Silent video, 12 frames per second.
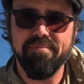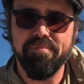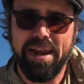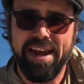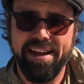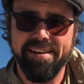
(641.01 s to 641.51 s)

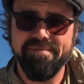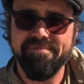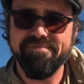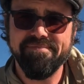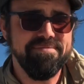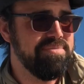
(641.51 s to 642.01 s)
bad.
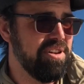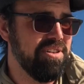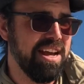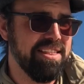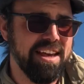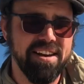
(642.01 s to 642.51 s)
They're
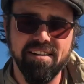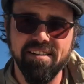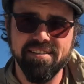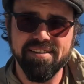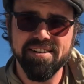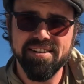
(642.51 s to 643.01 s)
not that
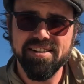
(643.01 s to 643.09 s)
hard.